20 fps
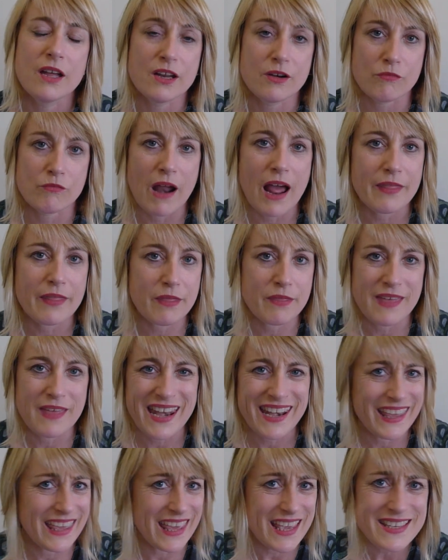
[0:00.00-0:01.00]
rather
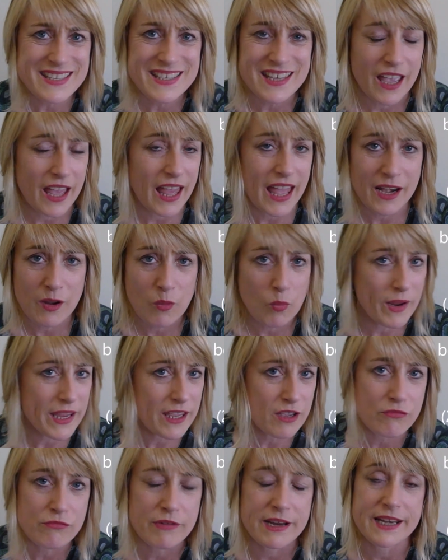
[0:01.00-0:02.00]
than a guesser and a
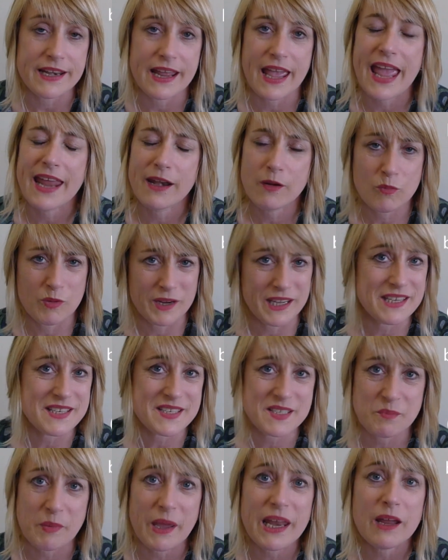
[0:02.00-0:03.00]
weaker reader and a weaker
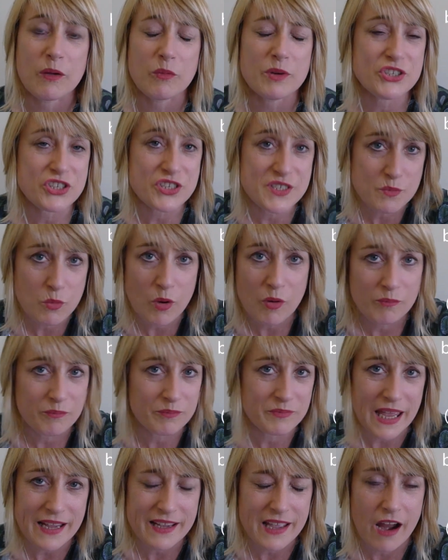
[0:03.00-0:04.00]
speller, which is
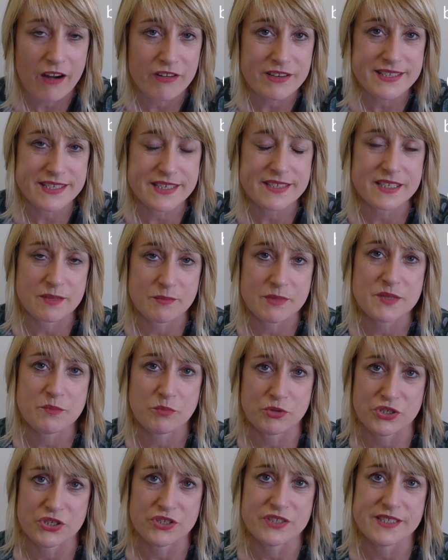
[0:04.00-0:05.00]
what our current system is
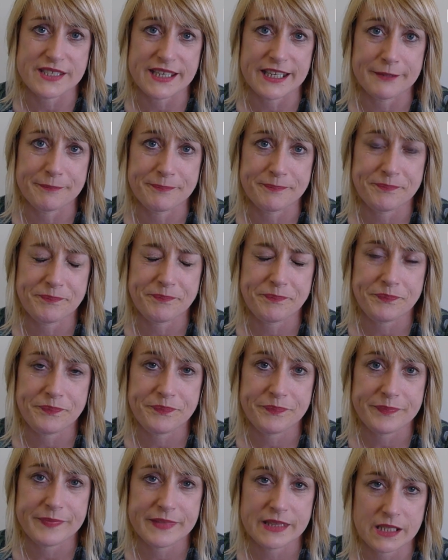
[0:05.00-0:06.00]
producing.
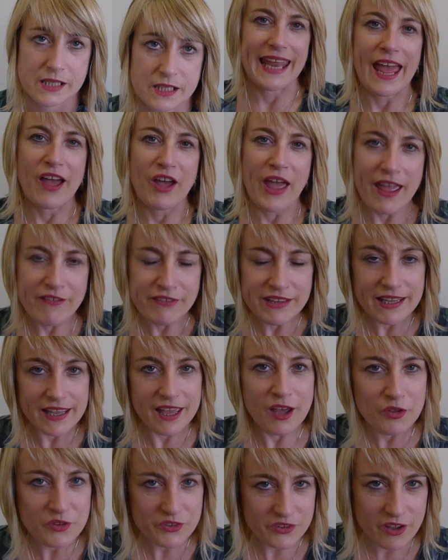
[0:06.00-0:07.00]
Now, having a
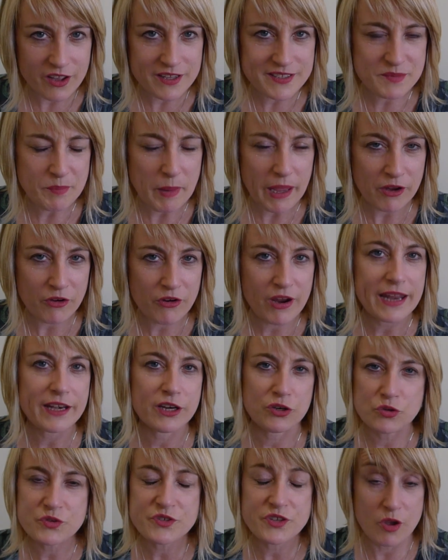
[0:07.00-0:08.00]
health science background
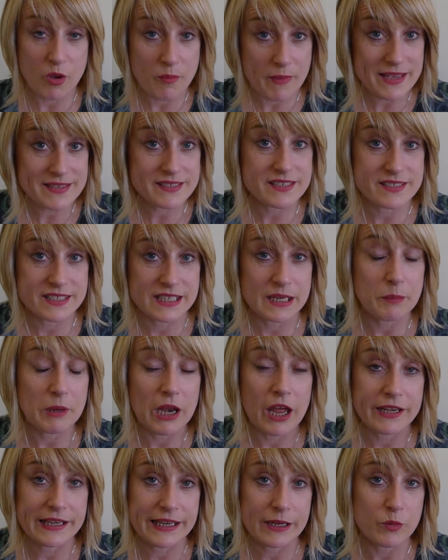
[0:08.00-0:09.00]
and also a master's in
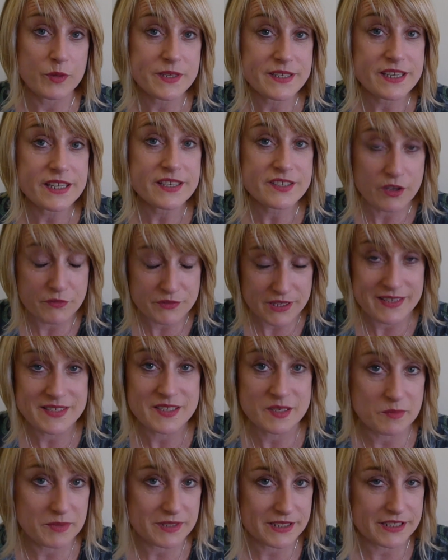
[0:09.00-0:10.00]
applied linguistics, I've done
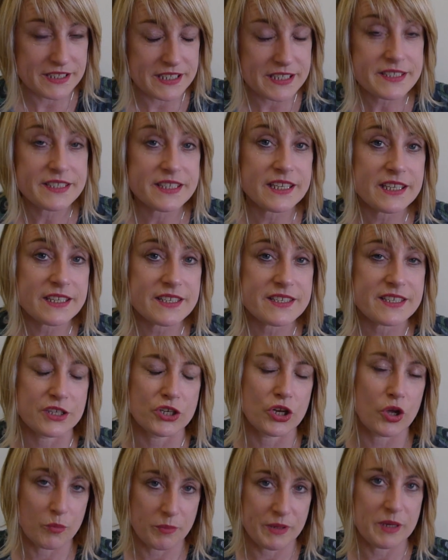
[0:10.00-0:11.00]
some statistics and
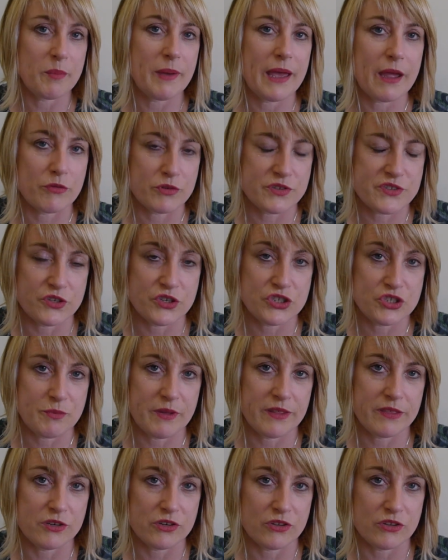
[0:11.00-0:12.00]
know a bit about research
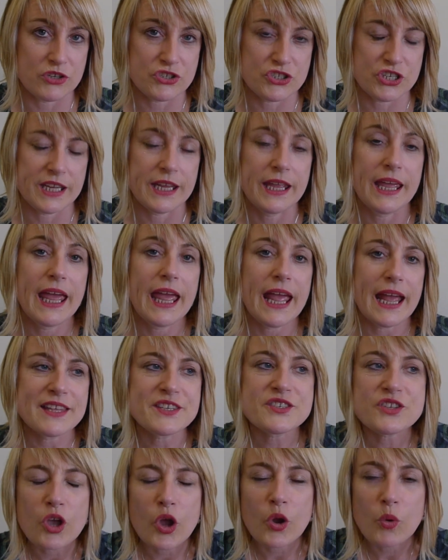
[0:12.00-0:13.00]
methodology. And
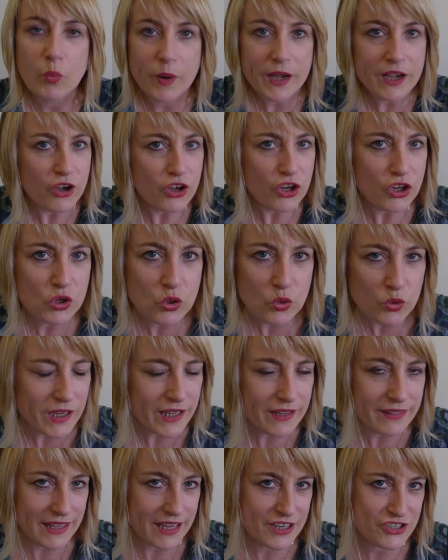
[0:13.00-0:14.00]
so when you look
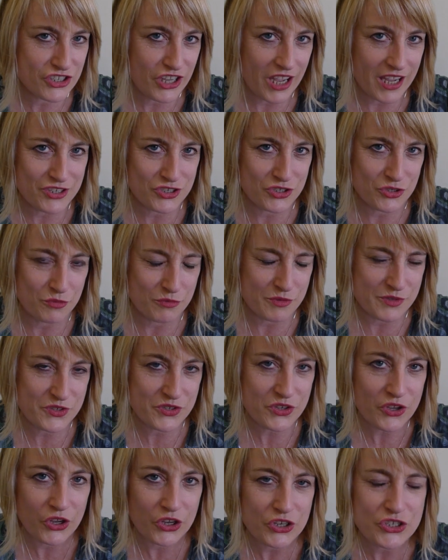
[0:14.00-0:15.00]
in the educational
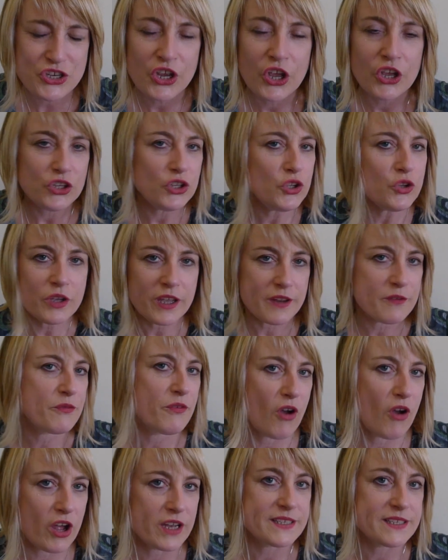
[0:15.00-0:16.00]
research, you can
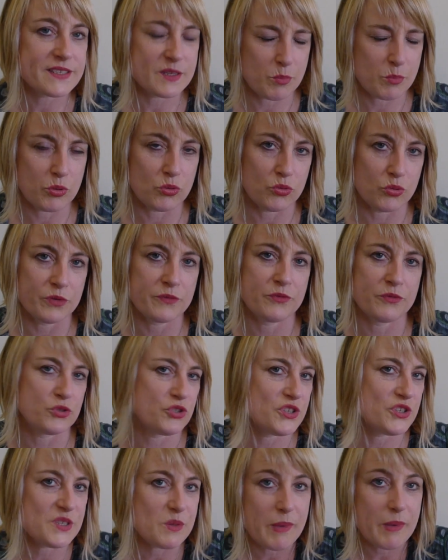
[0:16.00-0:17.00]
find support for
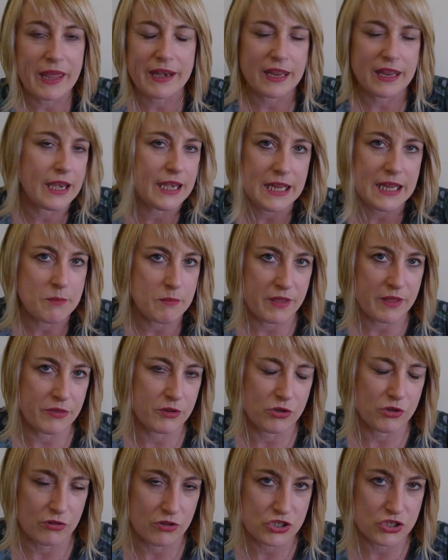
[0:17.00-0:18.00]
just about any
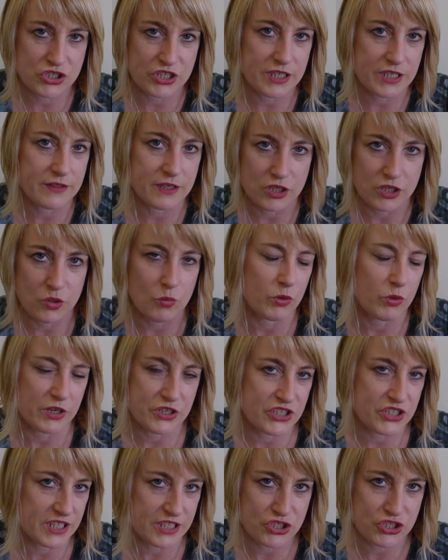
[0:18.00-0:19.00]
methodology that you want to
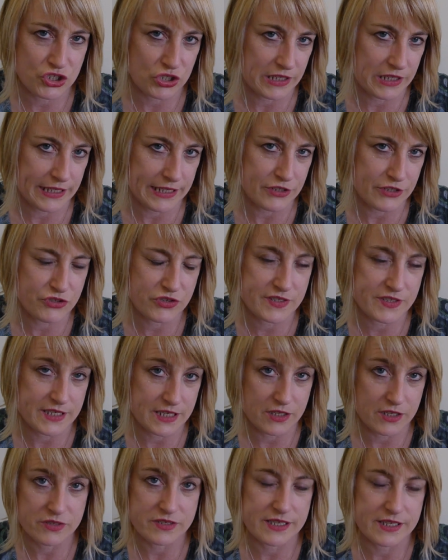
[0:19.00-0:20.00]
teach early
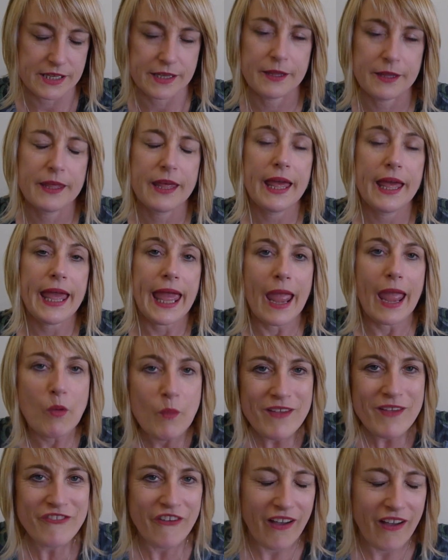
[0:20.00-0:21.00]
literacy using.
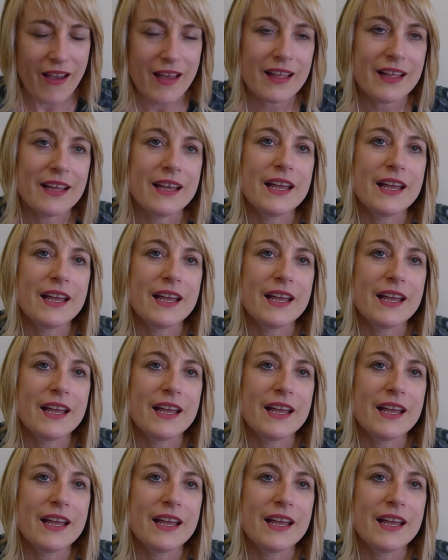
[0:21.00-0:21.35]
However,